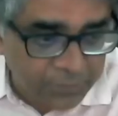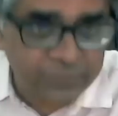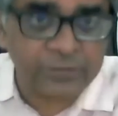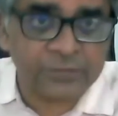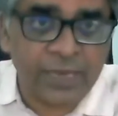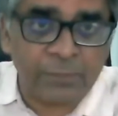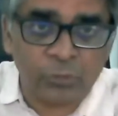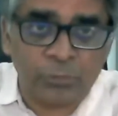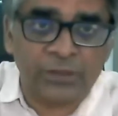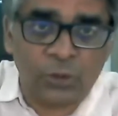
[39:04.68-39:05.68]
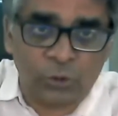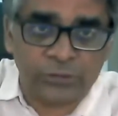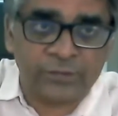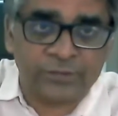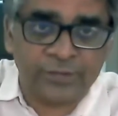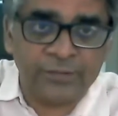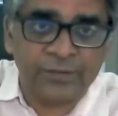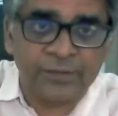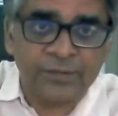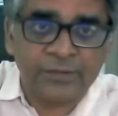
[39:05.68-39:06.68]
it is time to bring the audience in.
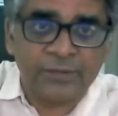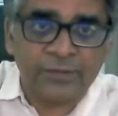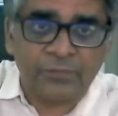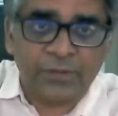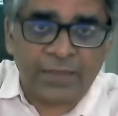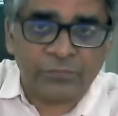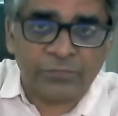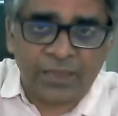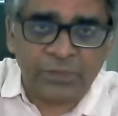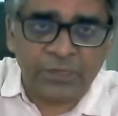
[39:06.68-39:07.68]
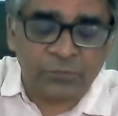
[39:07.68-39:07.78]
We have 5 minutes for